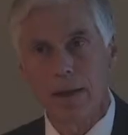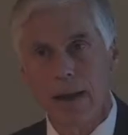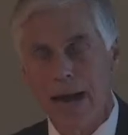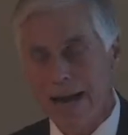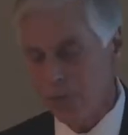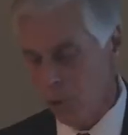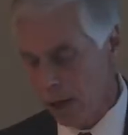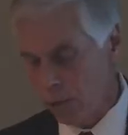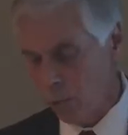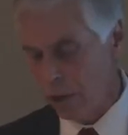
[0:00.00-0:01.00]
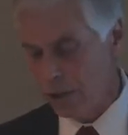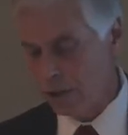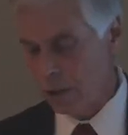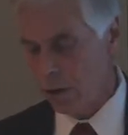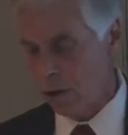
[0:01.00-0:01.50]
I thought, was
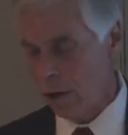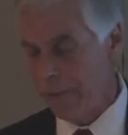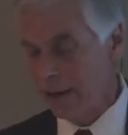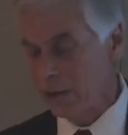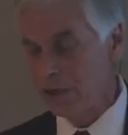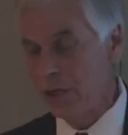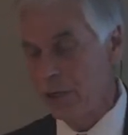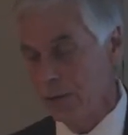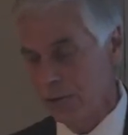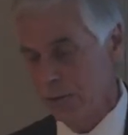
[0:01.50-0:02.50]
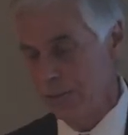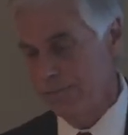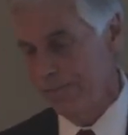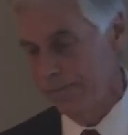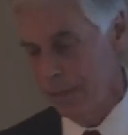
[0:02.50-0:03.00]
about our seniors.
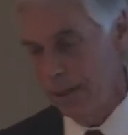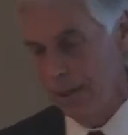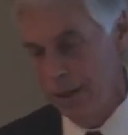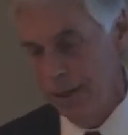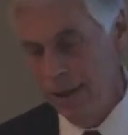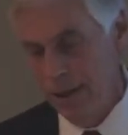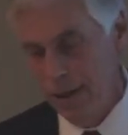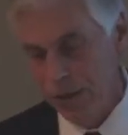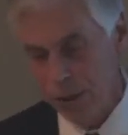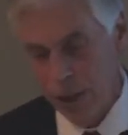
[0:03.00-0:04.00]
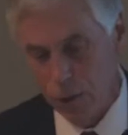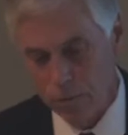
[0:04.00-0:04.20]
So